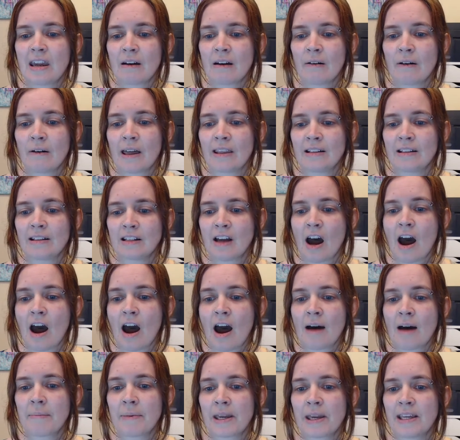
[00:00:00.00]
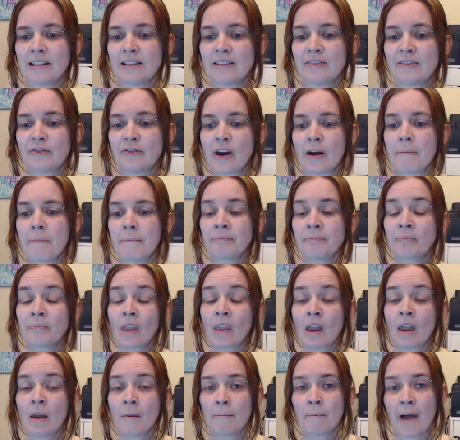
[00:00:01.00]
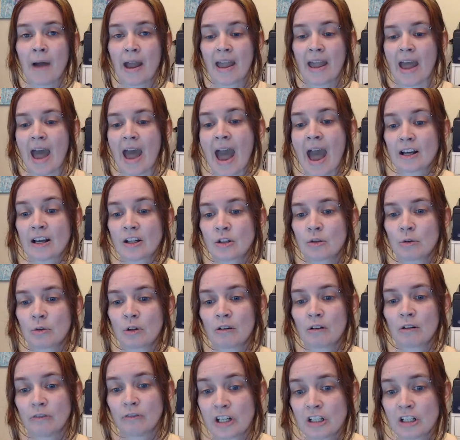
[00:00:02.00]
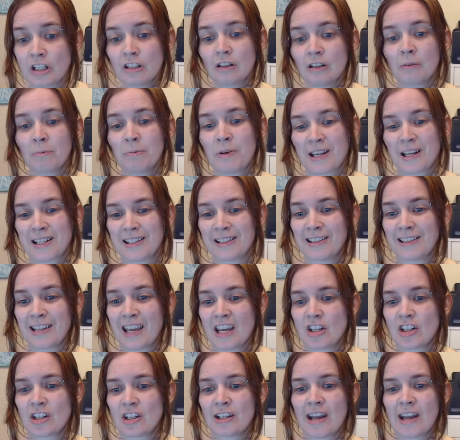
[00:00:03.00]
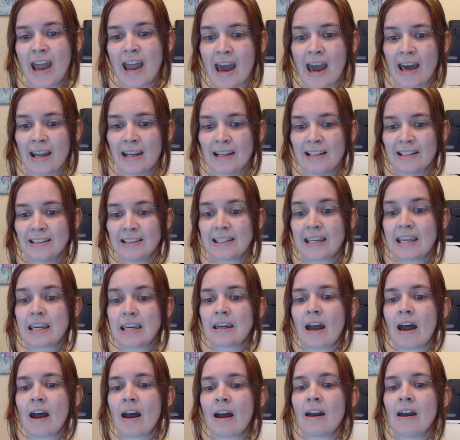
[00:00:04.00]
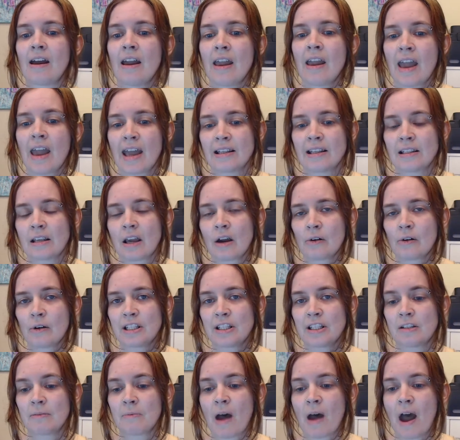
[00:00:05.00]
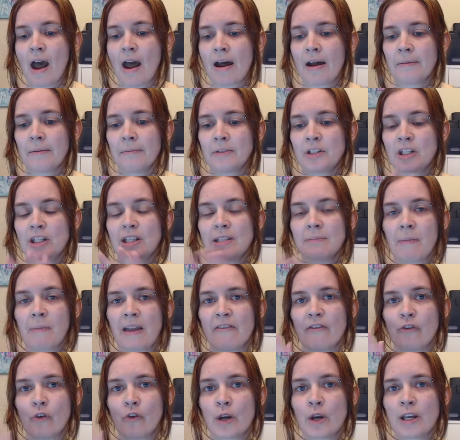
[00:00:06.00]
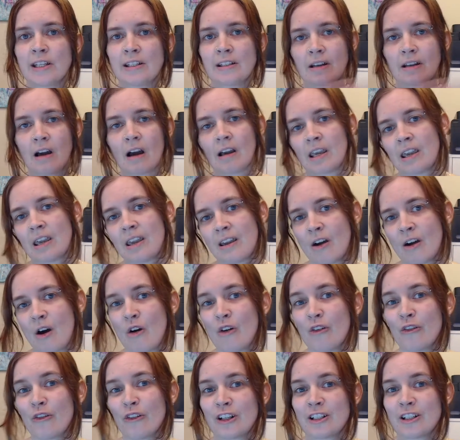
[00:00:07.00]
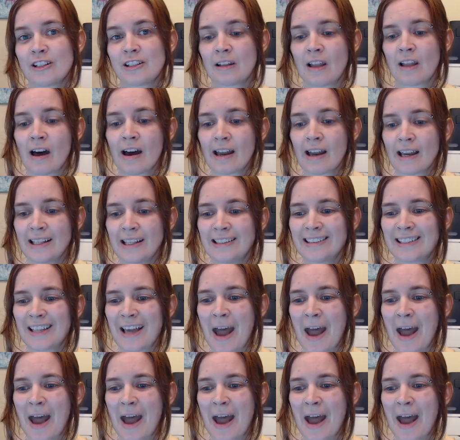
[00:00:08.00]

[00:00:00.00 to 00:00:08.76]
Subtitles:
at the top is from my actual original presentation at NCECA. And so it's just my voice talking over slides.